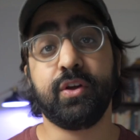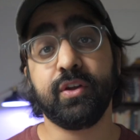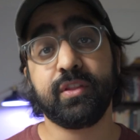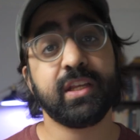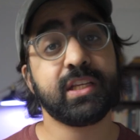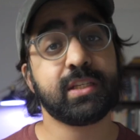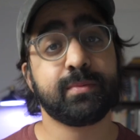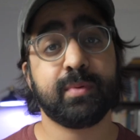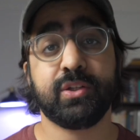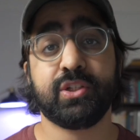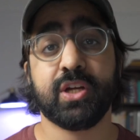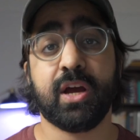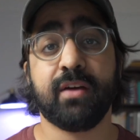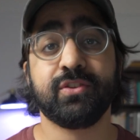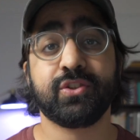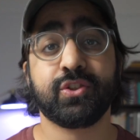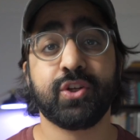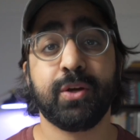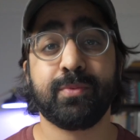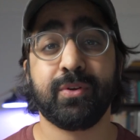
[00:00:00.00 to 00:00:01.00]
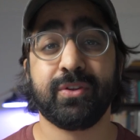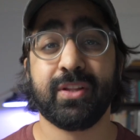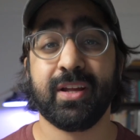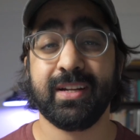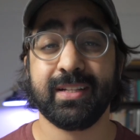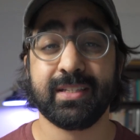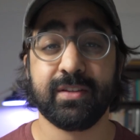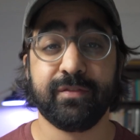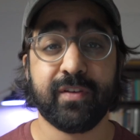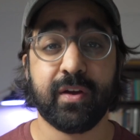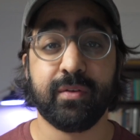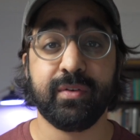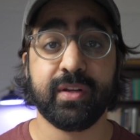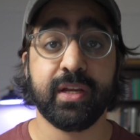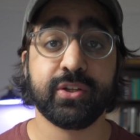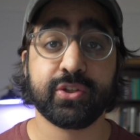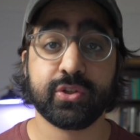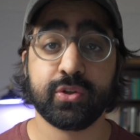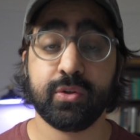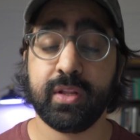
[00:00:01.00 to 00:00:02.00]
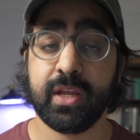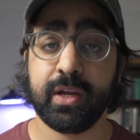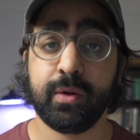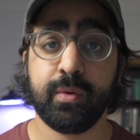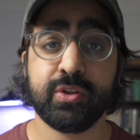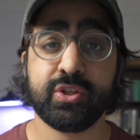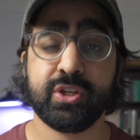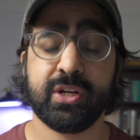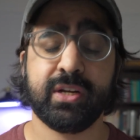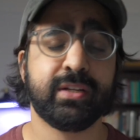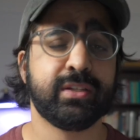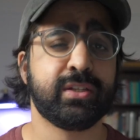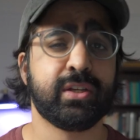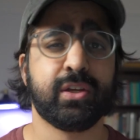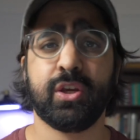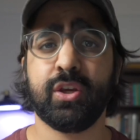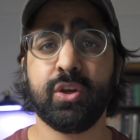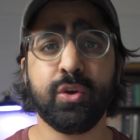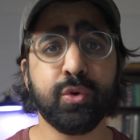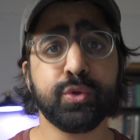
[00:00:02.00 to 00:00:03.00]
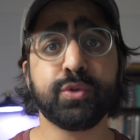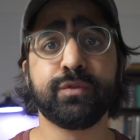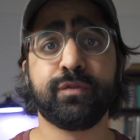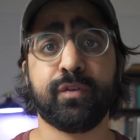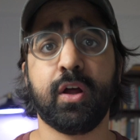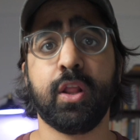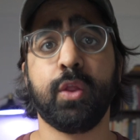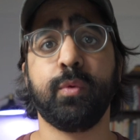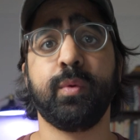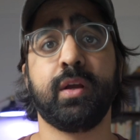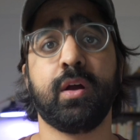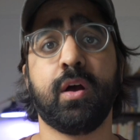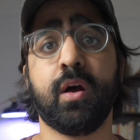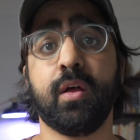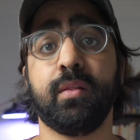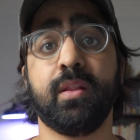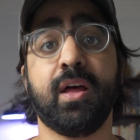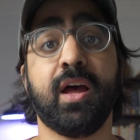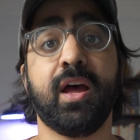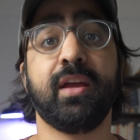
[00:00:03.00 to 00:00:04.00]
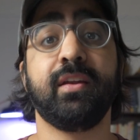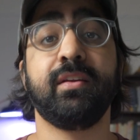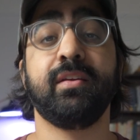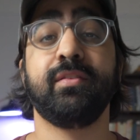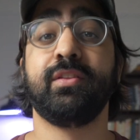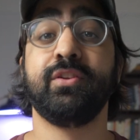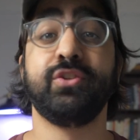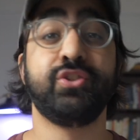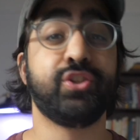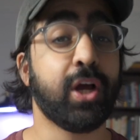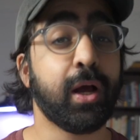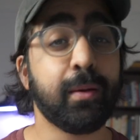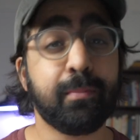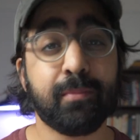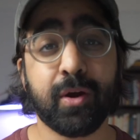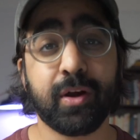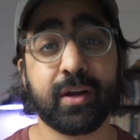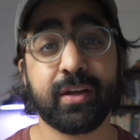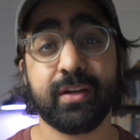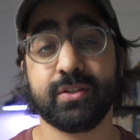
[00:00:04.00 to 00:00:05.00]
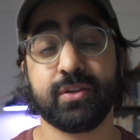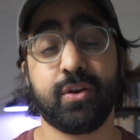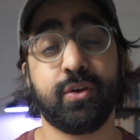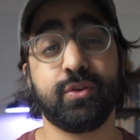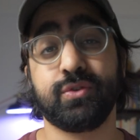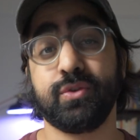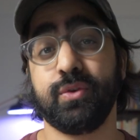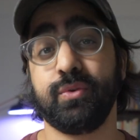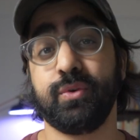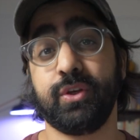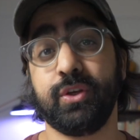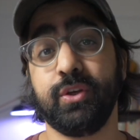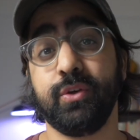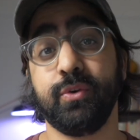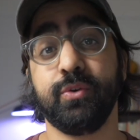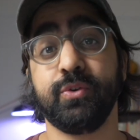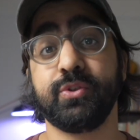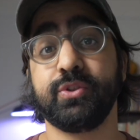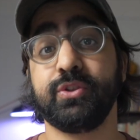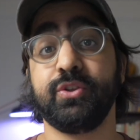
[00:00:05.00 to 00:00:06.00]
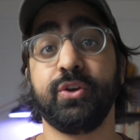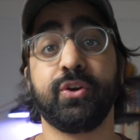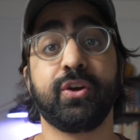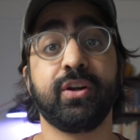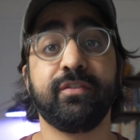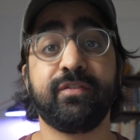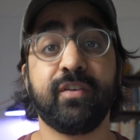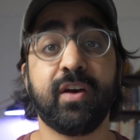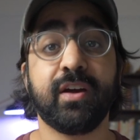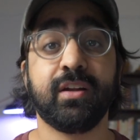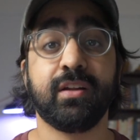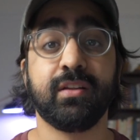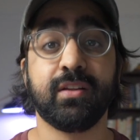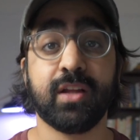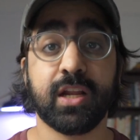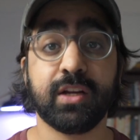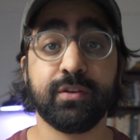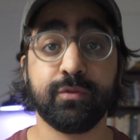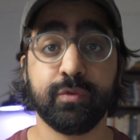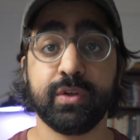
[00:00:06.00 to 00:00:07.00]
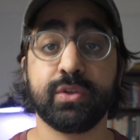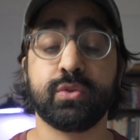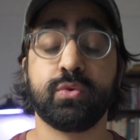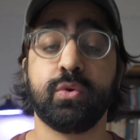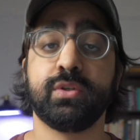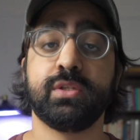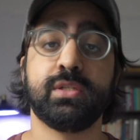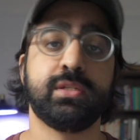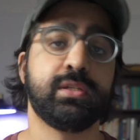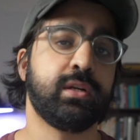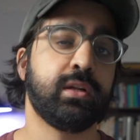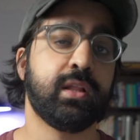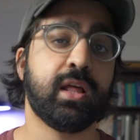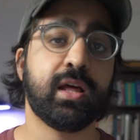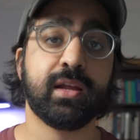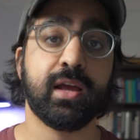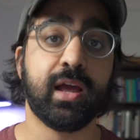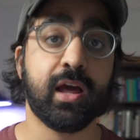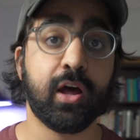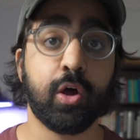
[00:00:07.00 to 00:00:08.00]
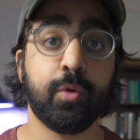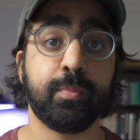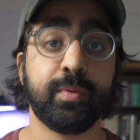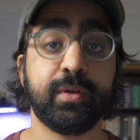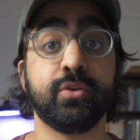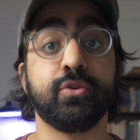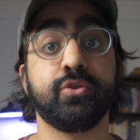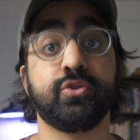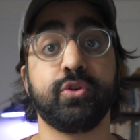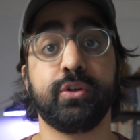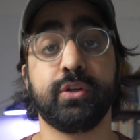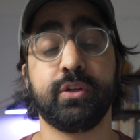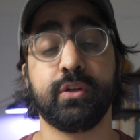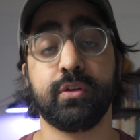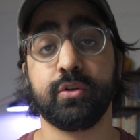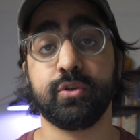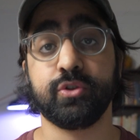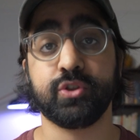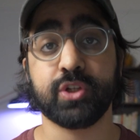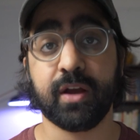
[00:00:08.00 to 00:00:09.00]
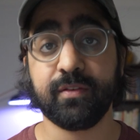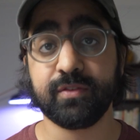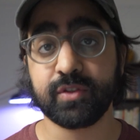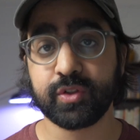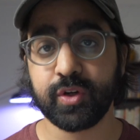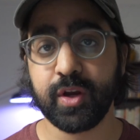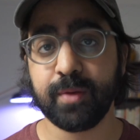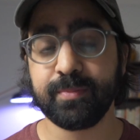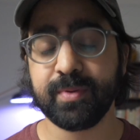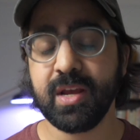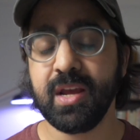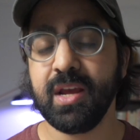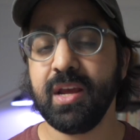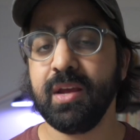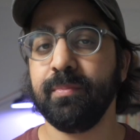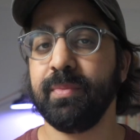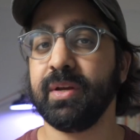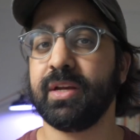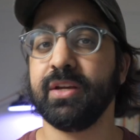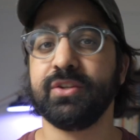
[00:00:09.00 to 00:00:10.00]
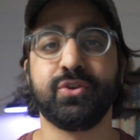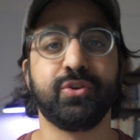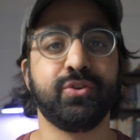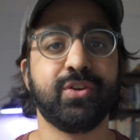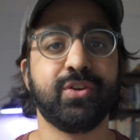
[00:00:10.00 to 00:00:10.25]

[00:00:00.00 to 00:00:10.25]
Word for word: good things about JavaScript are that it's a foundational language and it has a huge following online. The job market is also huge. So you're gonna find a lot of resources and a lot of help in your journey to learn JavaScript because you're